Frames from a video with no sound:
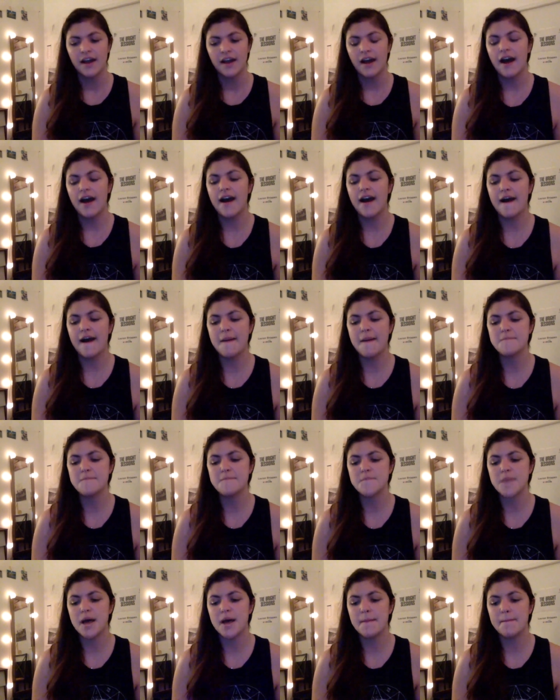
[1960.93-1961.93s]

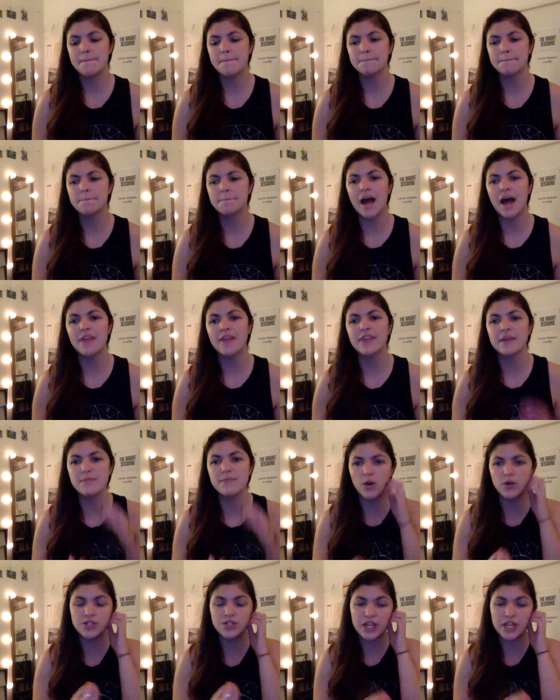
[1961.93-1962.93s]

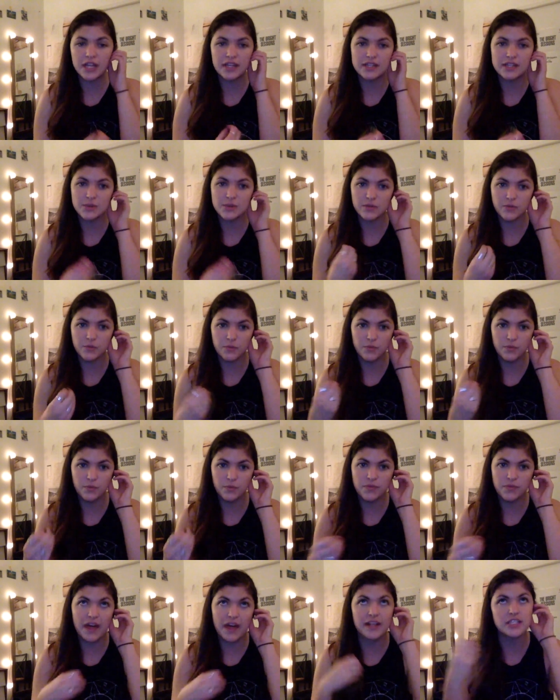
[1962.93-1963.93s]
But the emotion sort of
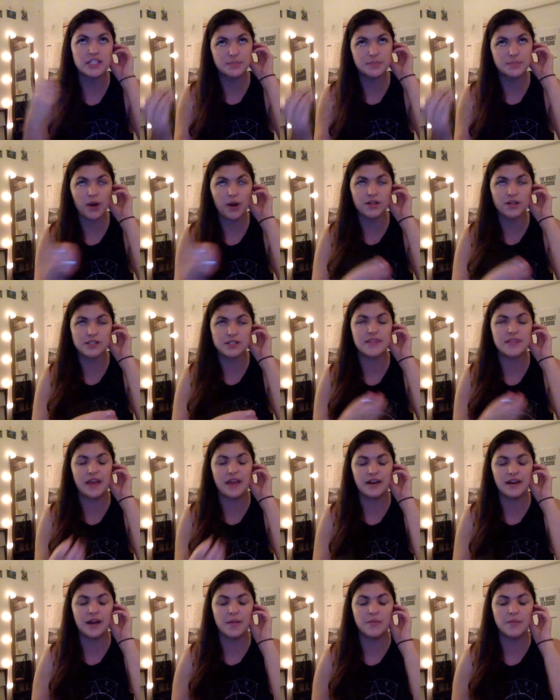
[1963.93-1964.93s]
that it spurs
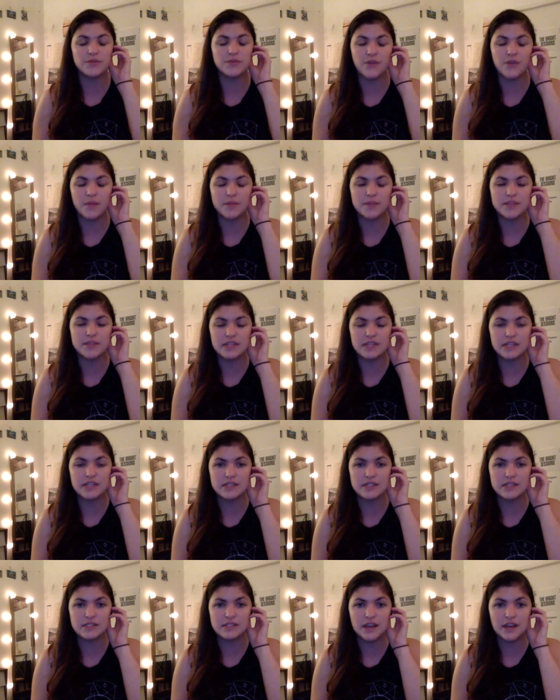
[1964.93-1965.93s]
and that it comes from
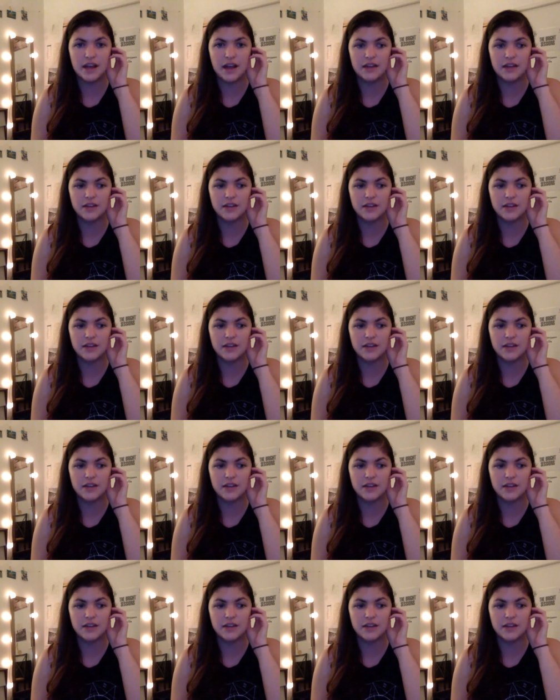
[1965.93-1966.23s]
is